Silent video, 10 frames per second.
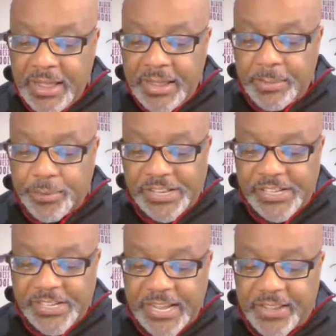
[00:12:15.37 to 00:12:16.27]
in
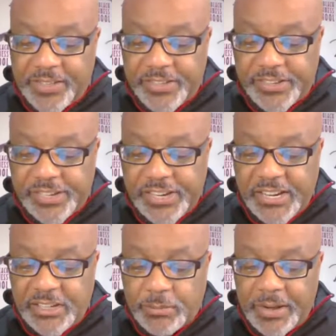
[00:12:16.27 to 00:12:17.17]
present day, these
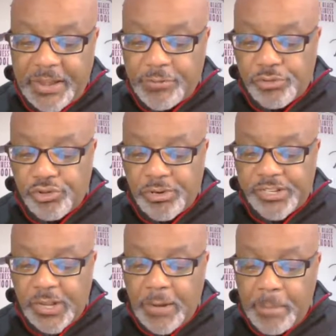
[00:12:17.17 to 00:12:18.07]
exchanges would have no choice